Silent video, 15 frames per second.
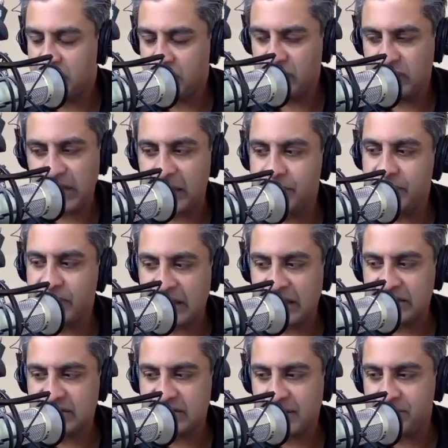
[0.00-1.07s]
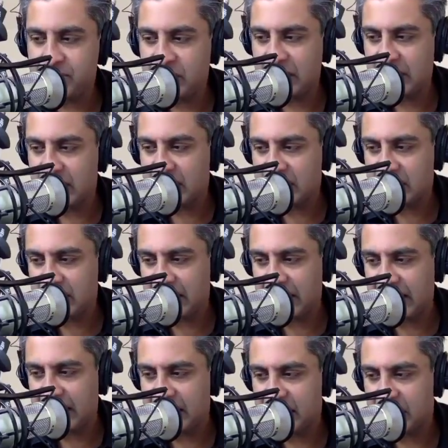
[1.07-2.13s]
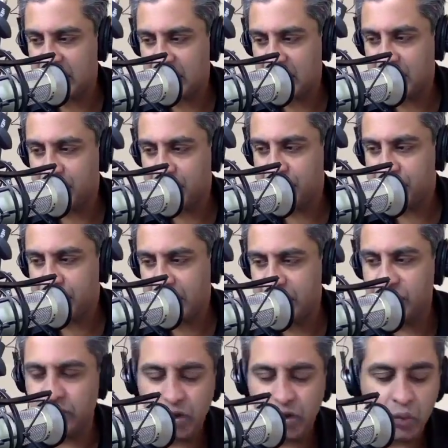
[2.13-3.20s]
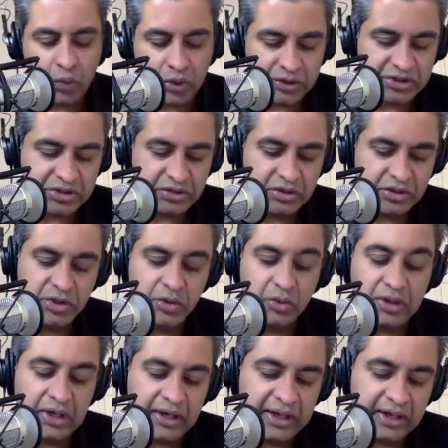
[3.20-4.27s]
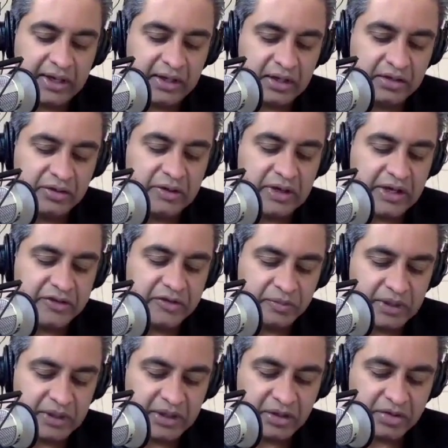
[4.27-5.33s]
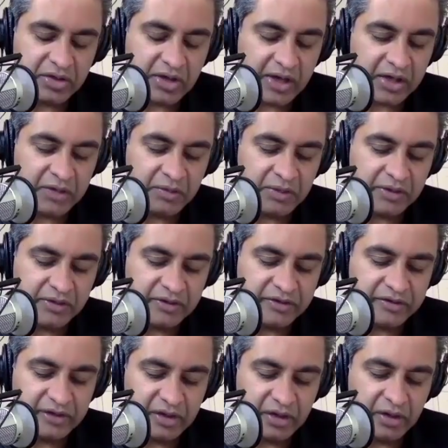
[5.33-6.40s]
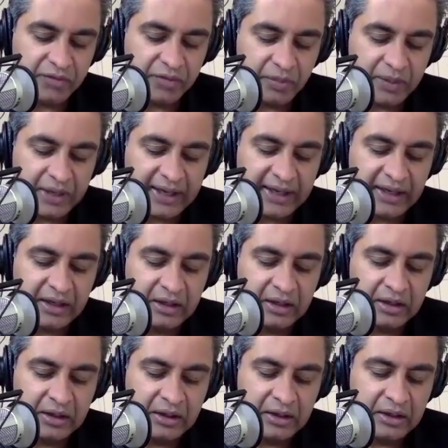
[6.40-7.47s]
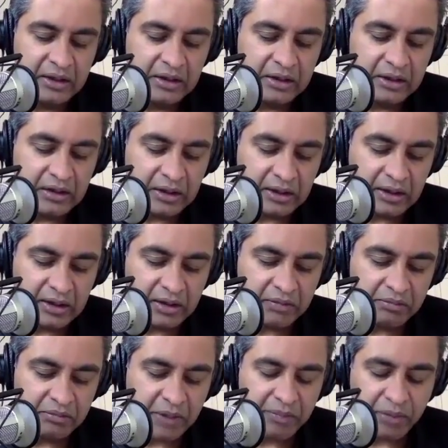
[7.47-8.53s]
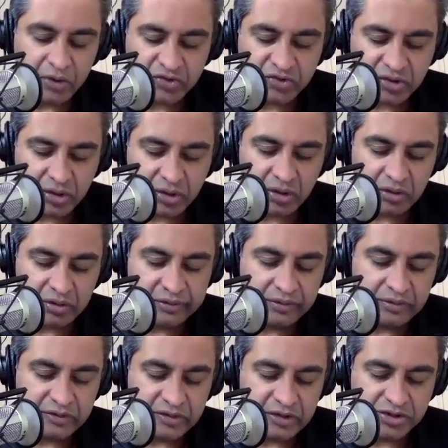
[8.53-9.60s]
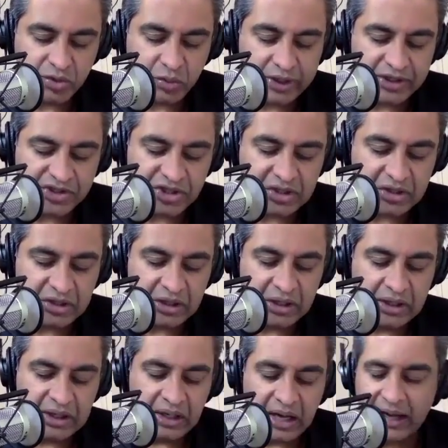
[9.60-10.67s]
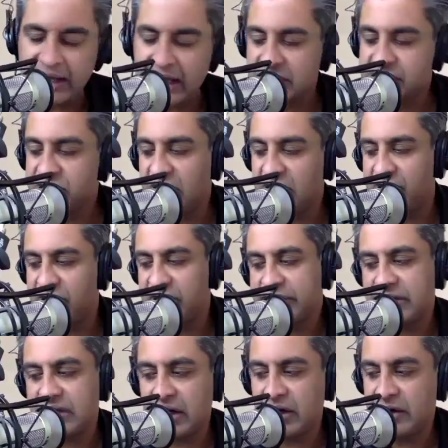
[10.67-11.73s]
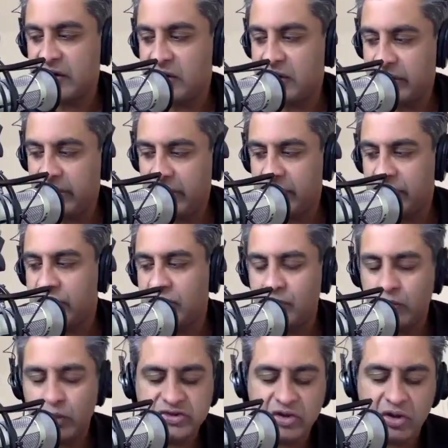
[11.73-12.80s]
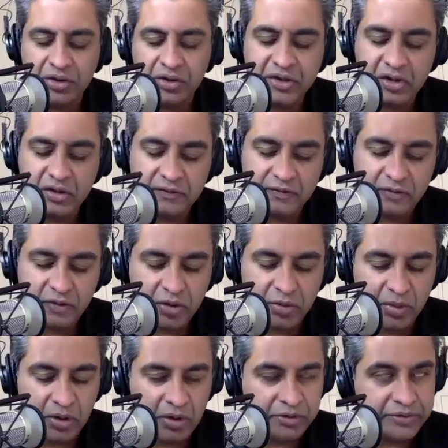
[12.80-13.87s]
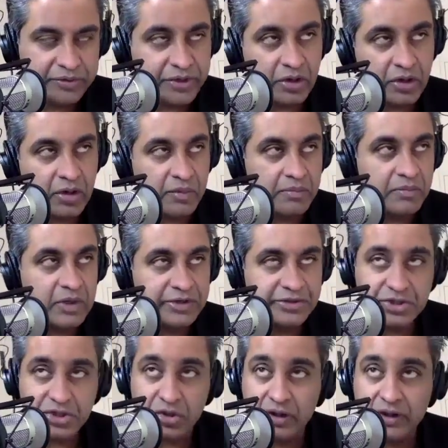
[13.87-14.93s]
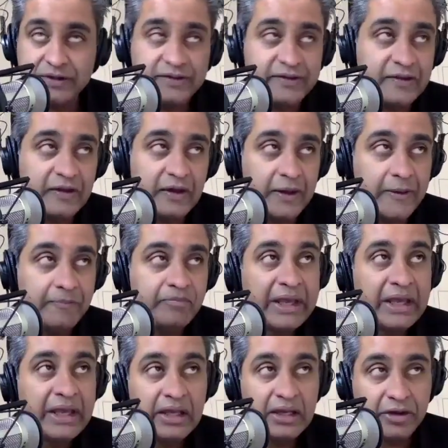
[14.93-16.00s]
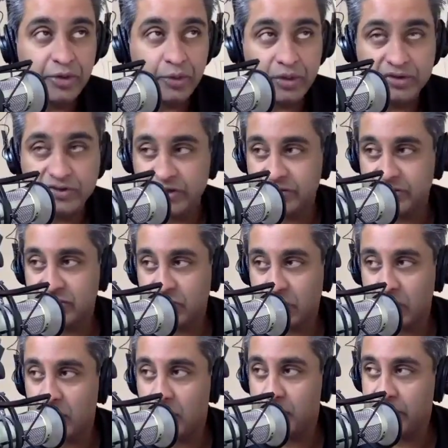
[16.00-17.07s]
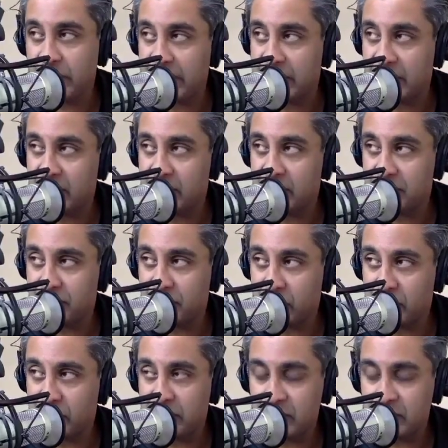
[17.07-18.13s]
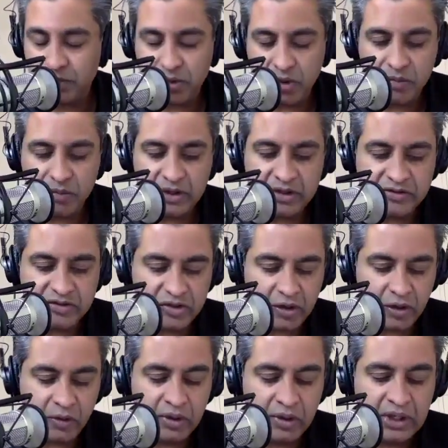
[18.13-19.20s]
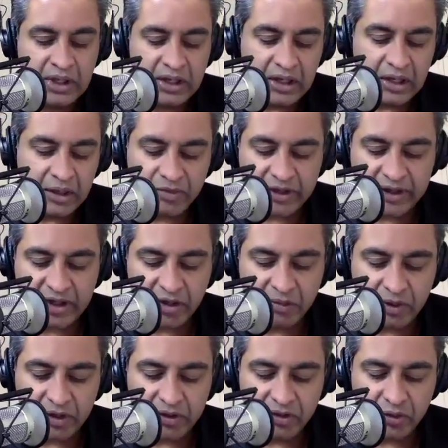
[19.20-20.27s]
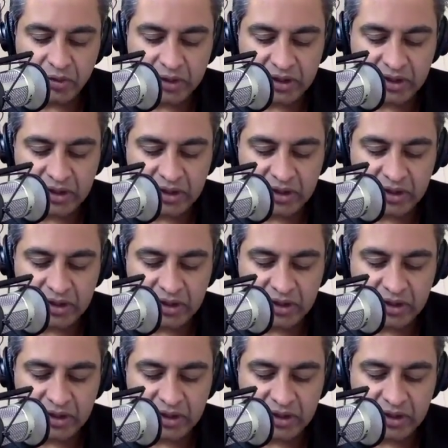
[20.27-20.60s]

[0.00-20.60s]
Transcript: to do that, but that's something that, um, as you know, we're you and I, uh, you guys and me, are talking about this year for my uh, my personal situation. I actually have a ton of what's called convertible term insurance. Um, in other words, it's term, but I can convert it into permanent. So I'm thinking about